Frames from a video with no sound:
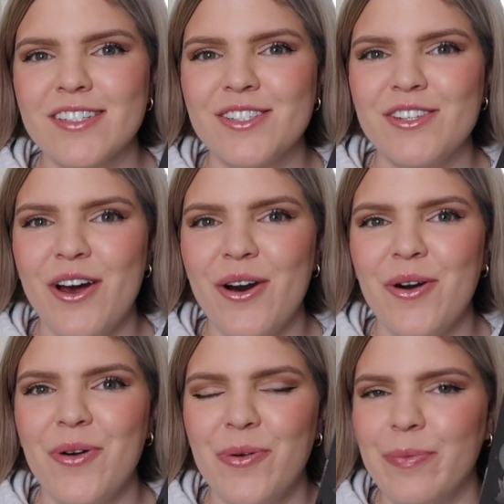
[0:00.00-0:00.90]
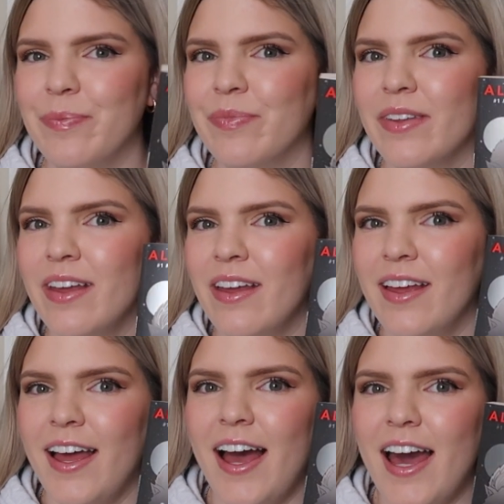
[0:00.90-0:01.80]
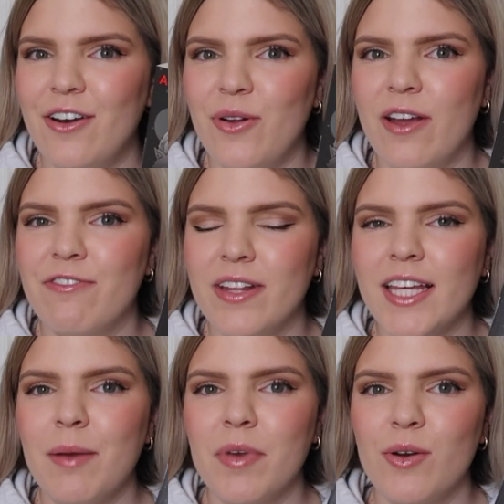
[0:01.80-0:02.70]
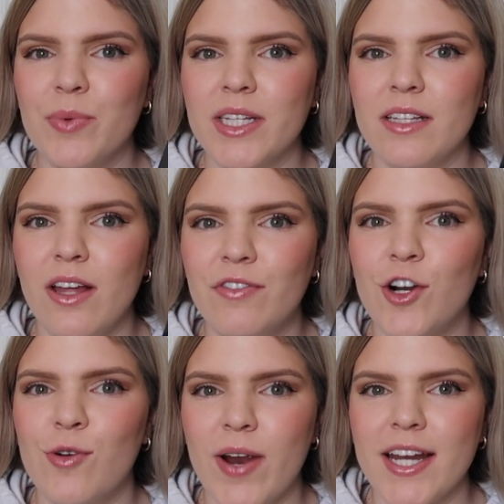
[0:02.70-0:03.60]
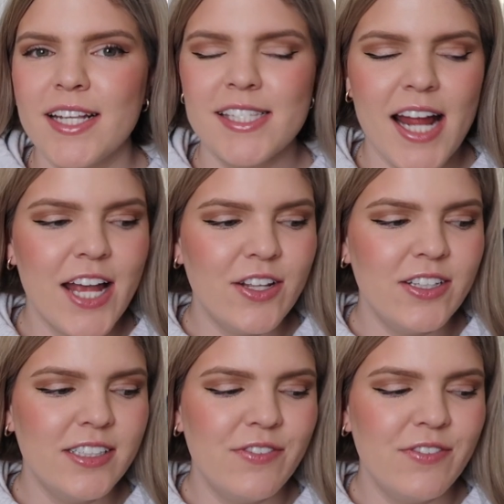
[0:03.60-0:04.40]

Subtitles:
So I don't know, I feel like I'm gonna really love her writing style,